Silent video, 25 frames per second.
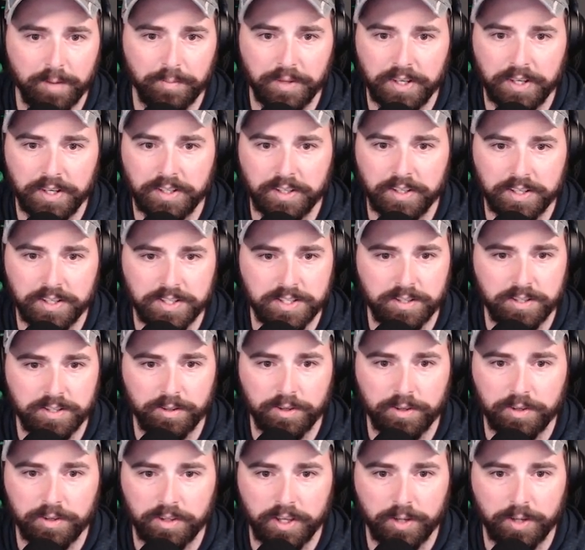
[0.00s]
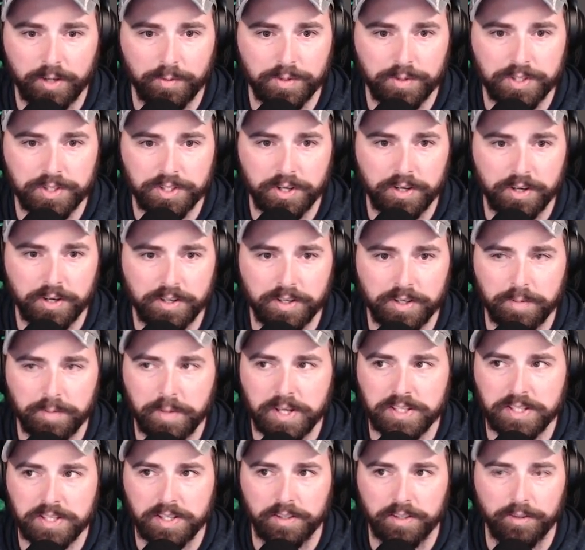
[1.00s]
it does look like we're starting to
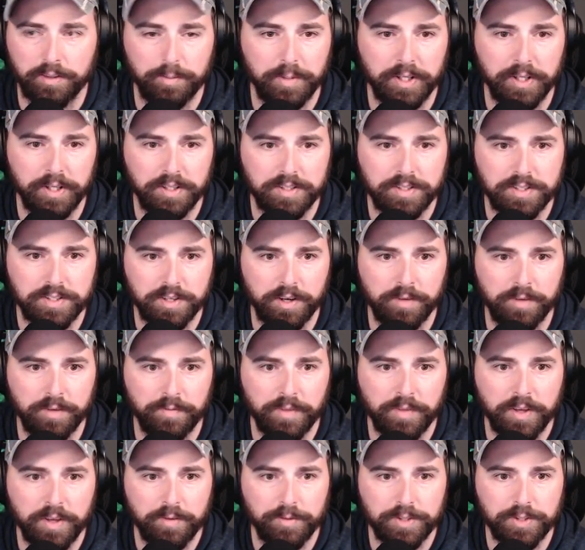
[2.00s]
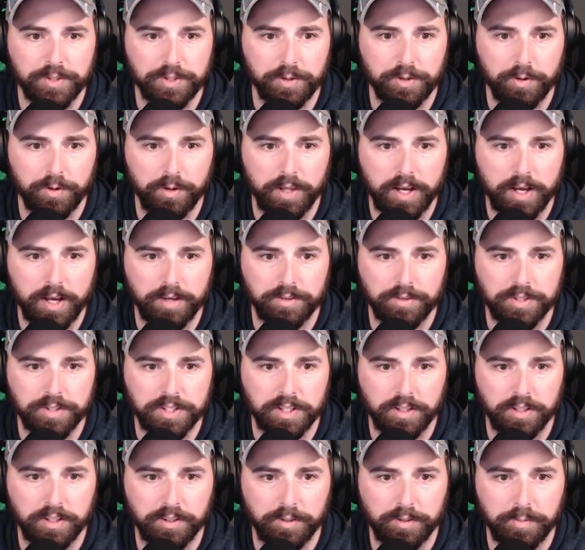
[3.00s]
base a little bit. So we scroll out just
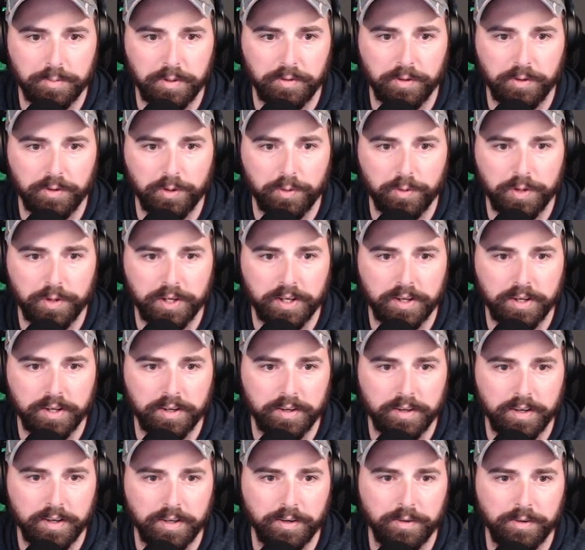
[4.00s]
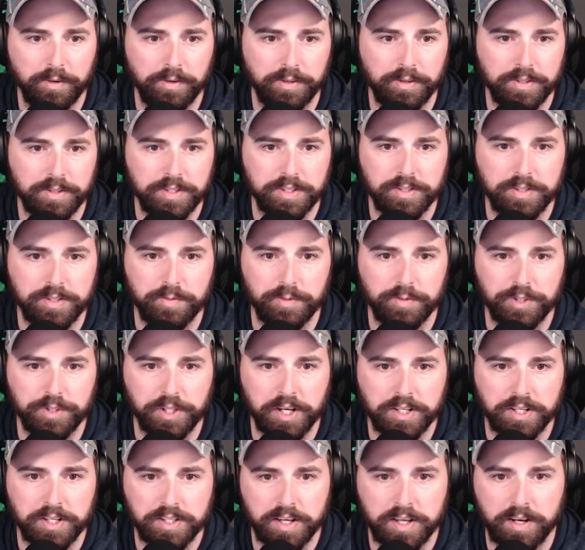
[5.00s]
a little bit real quick. I know this isn't what you
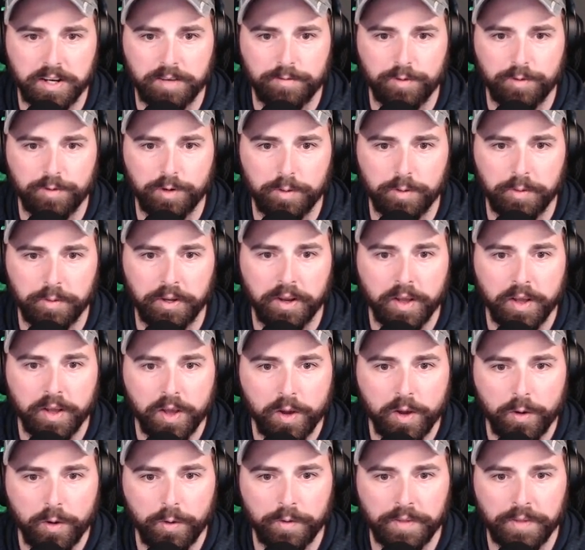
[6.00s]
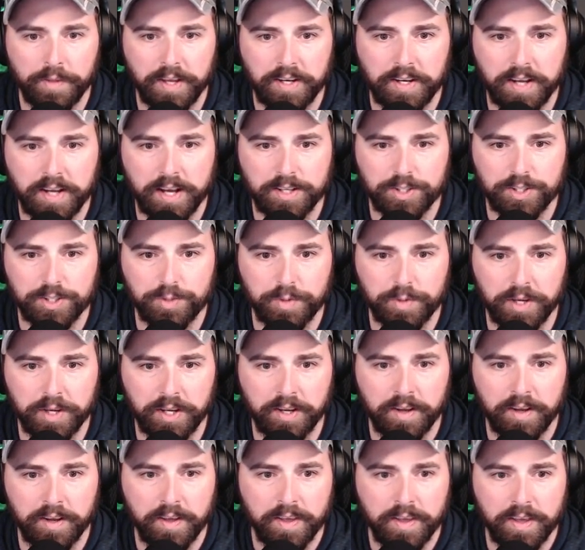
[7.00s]
guys sign up for, but on that
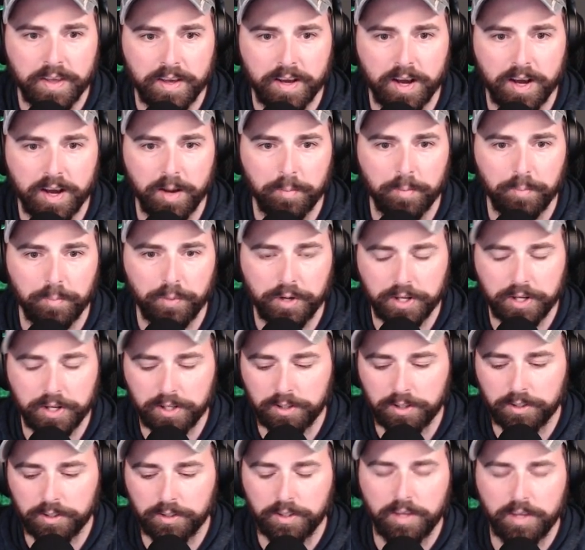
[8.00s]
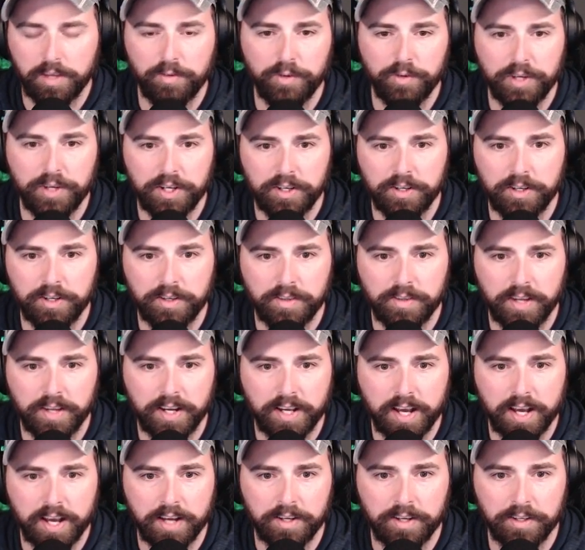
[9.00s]
downswing, um, pretty clear level here that it
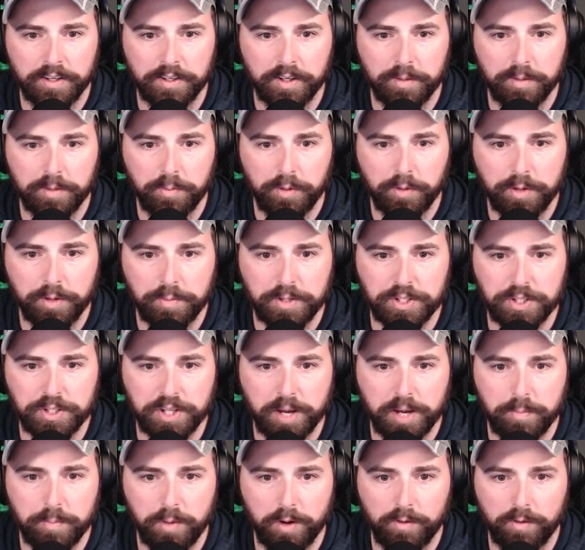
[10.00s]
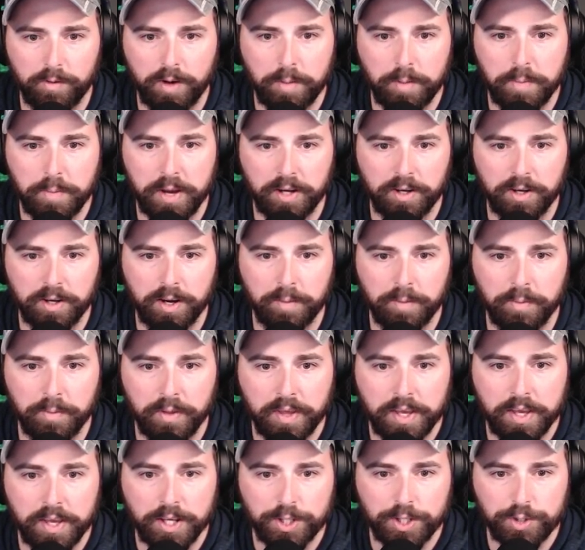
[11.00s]
got under, pretty much got bought right back up,
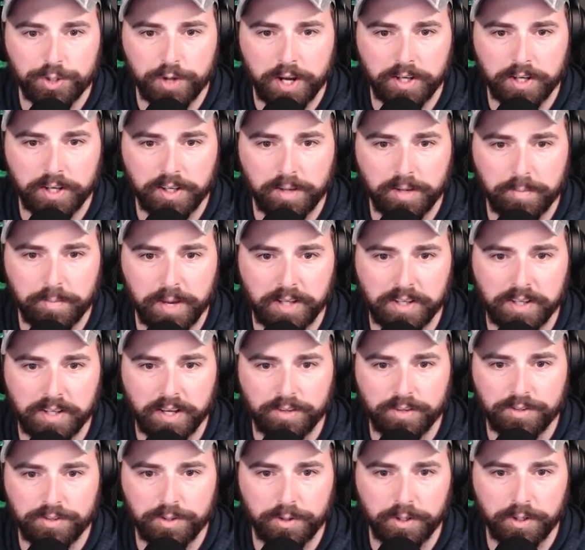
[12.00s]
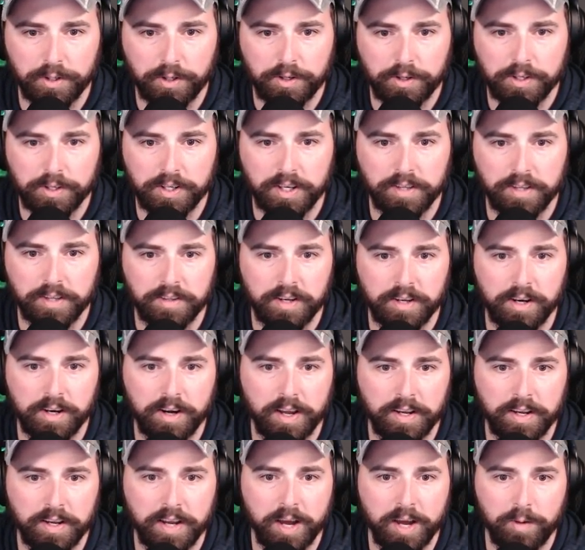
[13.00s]
tried to come back down to it, couldn't get there,
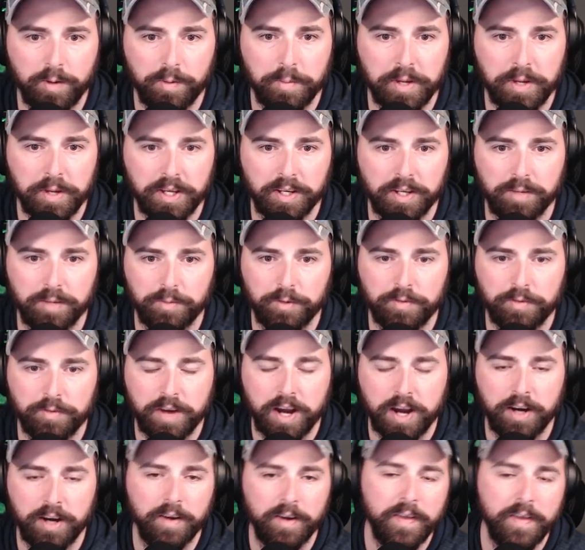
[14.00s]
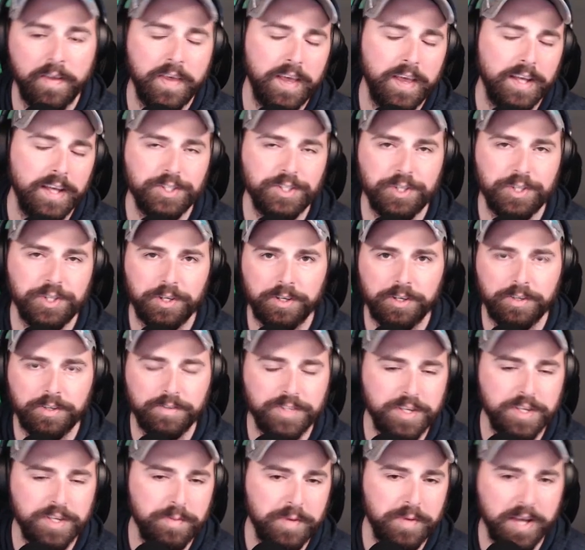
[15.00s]
and now we're making a move higher. And sure,
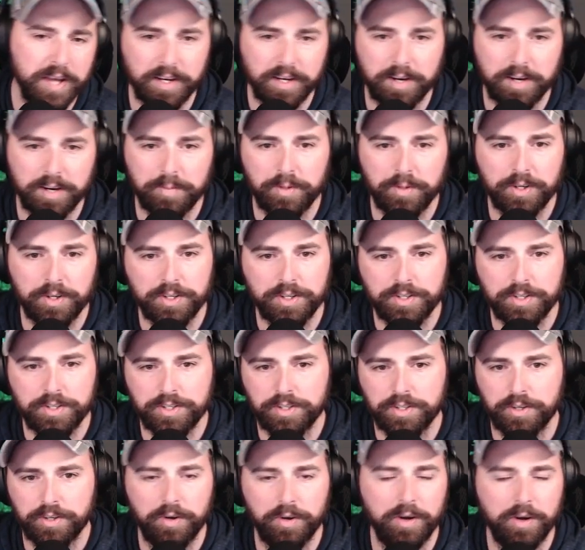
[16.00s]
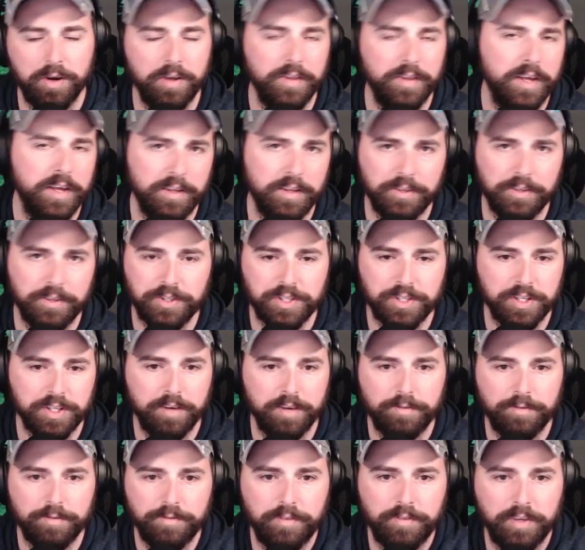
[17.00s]
CPI numbers, you know, all that other
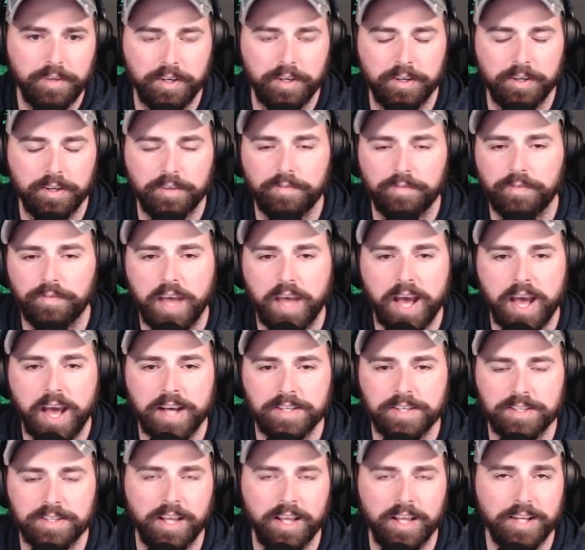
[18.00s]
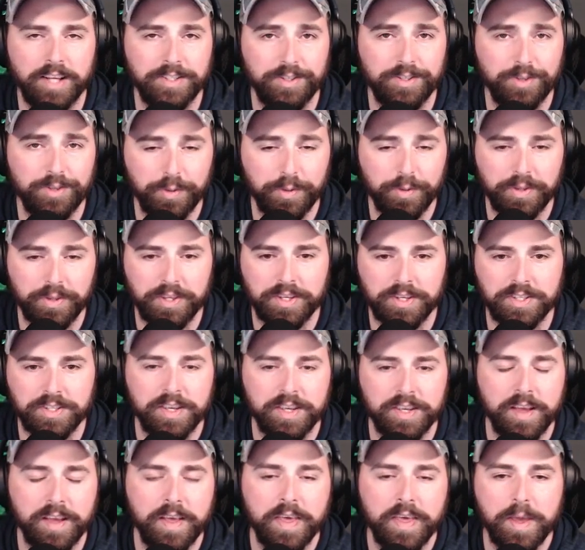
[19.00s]
stuff uh, has a lot to do with this,
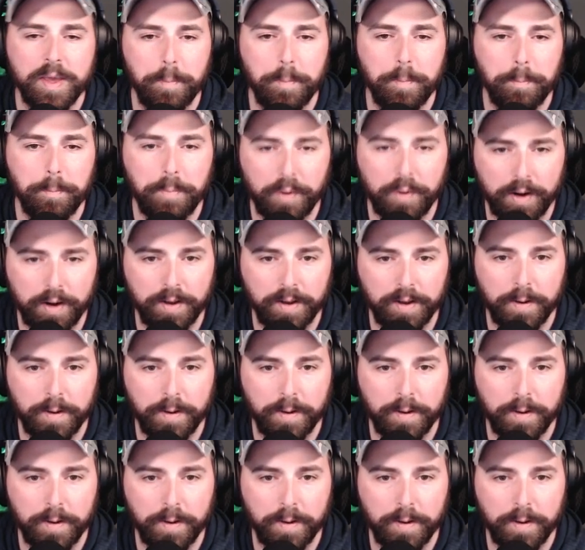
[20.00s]
but